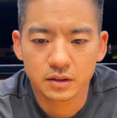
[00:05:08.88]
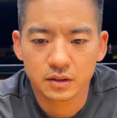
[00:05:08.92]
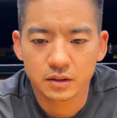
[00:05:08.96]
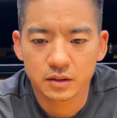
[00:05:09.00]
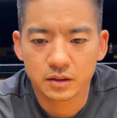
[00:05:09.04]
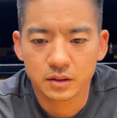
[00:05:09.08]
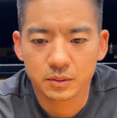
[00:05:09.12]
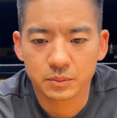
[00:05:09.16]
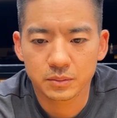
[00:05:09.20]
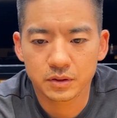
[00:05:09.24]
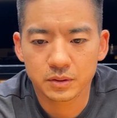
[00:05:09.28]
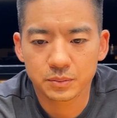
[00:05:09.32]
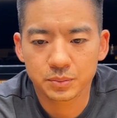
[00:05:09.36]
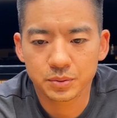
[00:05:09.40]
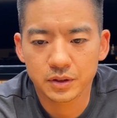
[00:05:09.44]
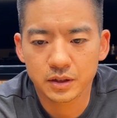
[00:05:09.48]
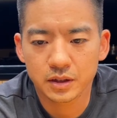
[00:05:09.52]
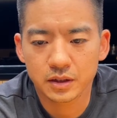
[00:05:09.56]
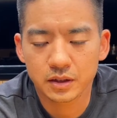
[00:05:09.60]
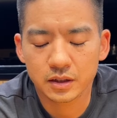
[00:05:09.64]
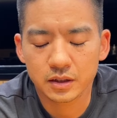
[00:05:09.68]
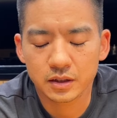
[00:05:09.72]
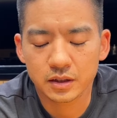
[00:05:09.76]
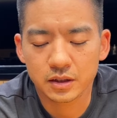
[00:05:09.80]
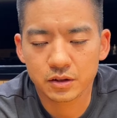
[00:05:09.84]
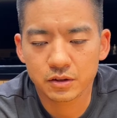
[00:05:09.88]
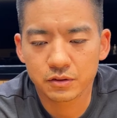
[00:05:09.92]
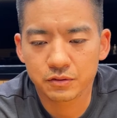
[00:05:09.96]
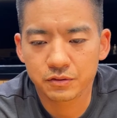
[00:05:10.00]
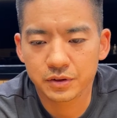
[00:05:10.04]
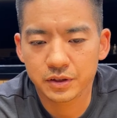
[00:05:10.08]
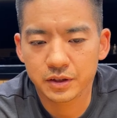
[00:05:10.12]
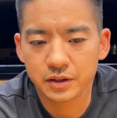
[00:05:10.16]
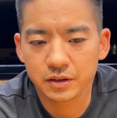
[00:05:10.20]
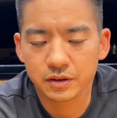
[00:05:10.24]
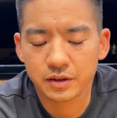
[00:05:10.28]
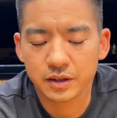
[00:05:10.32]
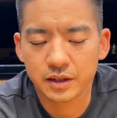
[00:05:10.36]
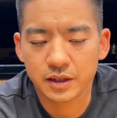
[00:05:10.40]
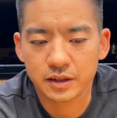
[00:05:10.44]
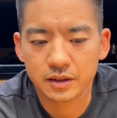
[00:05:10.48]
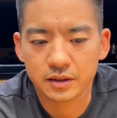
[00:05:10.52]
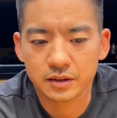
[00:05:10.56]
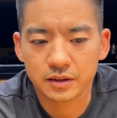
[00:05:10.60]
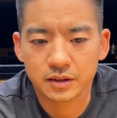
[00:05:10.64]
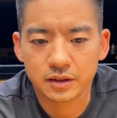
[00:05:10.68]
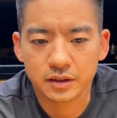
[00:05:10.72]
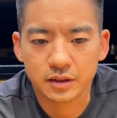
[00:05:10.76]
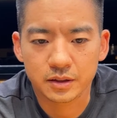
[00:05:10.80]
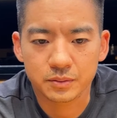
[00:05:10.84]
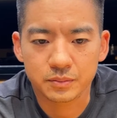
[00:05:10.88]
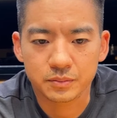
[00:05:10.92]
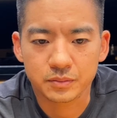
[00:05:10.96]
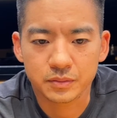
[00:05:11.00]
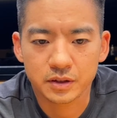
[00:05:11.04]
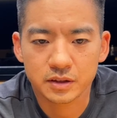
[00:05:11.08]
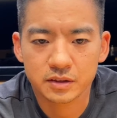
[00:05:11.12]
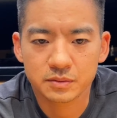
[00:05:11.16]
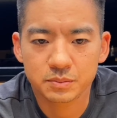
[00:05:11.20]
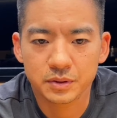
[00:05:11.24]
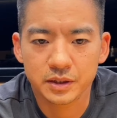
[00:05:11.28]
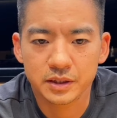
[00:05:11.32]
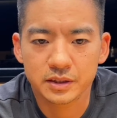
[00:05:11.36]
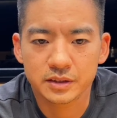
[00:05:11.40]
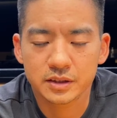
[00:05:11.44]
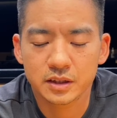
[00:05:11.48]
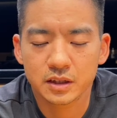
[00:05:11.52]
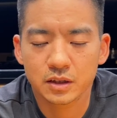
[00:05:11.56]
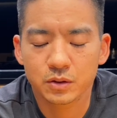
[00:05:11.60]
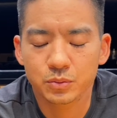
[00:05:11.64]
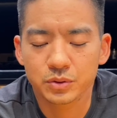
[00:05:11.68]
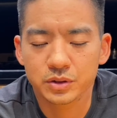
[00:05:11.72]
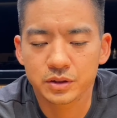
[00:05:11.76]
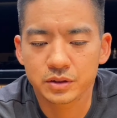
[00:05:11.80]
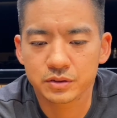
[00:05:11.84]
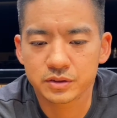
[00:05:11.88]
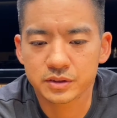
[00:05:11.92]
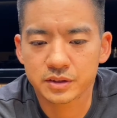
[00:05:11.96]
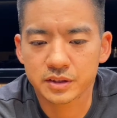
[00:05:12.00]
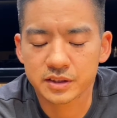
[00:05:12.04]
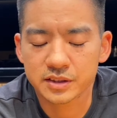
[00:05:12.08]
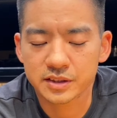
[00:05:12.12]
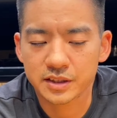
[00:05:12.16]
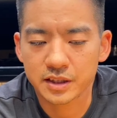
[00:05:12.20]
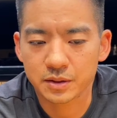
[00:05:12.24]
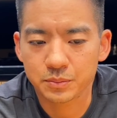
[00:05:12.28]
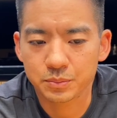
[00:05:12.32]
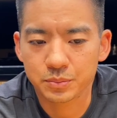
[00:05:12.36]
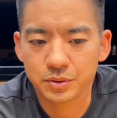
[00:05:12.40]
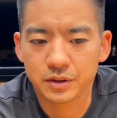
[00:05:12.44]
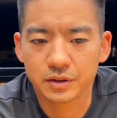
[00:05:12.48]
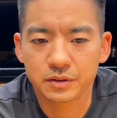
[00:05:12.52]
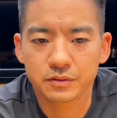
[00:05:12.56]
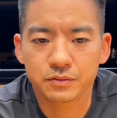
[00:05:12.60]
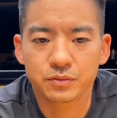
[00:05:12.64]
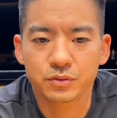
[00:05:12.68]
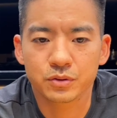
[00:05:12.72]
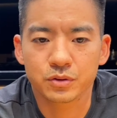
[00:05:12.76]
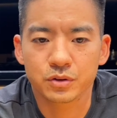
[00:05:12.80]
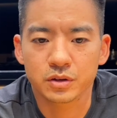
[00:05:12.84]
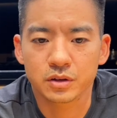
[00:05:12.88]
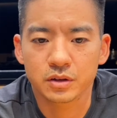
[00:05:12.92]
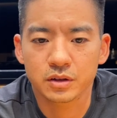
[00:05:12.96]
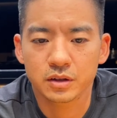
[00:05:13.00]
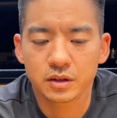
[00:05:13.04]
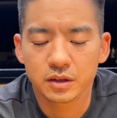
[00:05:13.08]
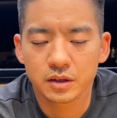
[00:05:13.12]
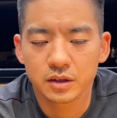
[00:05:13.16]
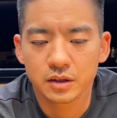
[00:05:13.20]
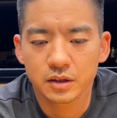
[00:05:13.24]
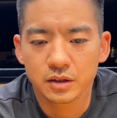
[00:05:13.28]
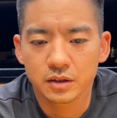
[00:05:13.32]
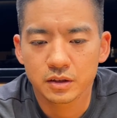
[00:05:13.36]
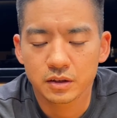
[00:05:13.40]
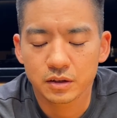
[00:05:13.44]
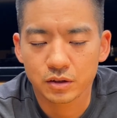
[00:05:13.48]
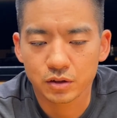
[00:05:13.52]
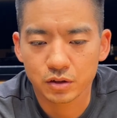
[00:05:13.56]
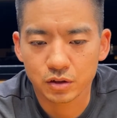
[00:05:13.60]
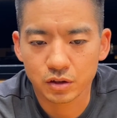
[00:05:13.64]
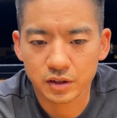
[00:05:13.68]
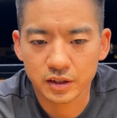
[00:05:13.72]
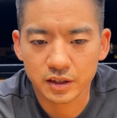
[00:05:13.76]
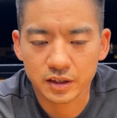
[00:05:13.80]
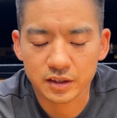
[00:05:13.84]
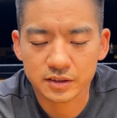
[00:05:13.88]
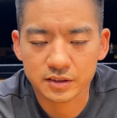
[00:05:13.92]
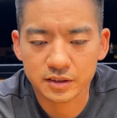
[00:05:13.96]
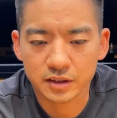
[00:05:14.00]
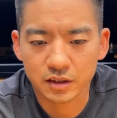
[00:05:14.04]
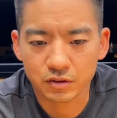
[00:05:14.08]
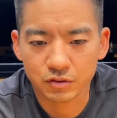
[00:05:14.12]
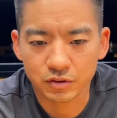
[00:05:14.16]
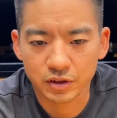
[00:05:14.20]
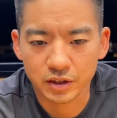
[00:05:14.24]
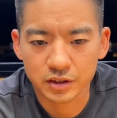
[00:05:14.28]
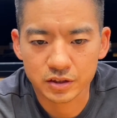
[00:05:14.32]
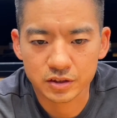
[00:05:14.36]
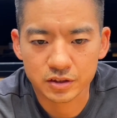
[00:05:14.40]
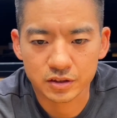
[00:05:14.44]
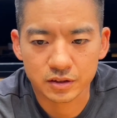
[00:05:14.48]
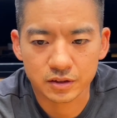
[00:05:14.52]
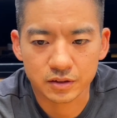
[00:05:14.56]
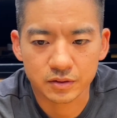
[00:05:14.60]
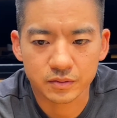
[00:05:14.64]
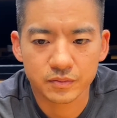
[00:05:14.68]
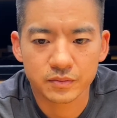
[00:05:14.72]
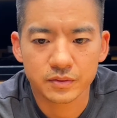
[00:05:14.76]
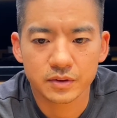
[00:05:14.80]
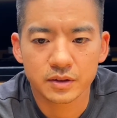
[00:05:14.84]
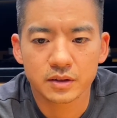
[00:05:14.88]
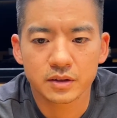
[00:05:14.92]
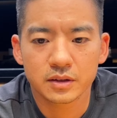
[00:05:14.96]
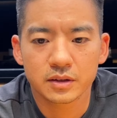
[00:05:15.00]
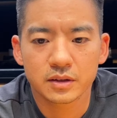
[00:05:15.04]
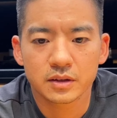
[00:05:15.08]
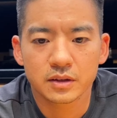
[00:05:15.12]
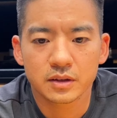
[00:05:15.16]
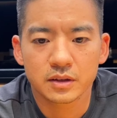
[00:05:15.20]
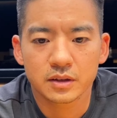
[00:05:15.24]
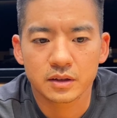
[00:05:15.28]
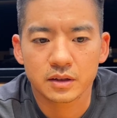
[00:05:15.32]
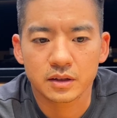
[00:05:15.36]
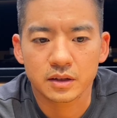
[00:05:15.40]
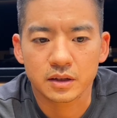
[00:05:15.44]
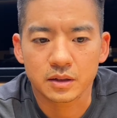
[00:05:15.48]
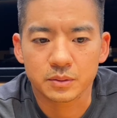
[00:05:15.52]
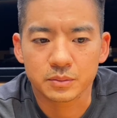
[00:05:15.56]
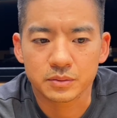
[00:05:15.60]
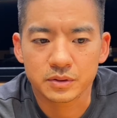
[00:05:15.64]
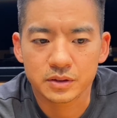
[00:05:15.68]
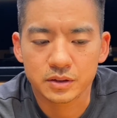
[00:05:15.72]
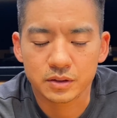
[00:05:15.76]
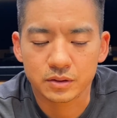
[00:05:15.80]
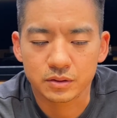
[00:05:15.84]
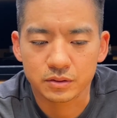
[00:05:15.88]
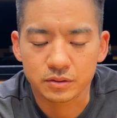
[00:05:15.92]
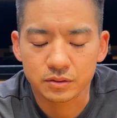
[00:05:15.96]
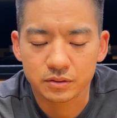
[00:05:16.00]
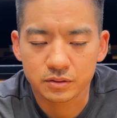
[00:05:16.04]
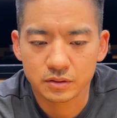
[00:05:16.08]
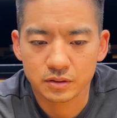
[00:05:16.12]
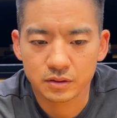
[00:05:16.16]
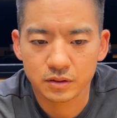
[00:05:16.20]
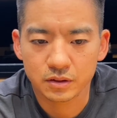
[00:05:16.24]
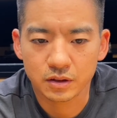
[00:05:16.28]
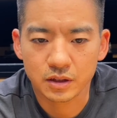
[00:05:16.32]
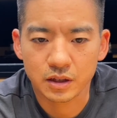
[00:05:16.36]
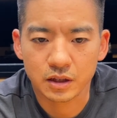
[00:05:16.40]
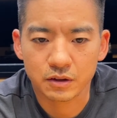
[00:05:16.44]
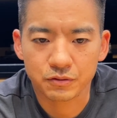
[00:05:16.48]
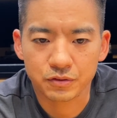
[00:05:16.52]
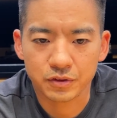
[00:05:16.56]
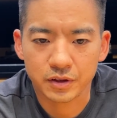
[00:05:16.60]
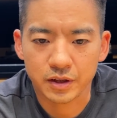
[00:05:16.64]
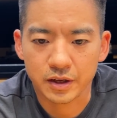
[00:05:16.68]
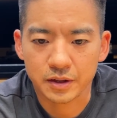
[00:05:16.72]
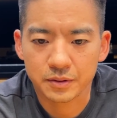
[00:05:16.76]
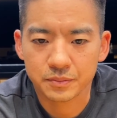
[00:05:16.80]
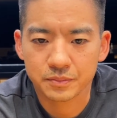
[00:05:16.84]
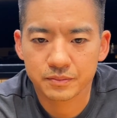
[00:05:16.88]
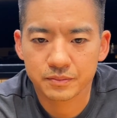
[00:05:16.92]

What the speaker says: I'm going to put out another video that explains how we use the sandpit for early acceleration. So look out for that.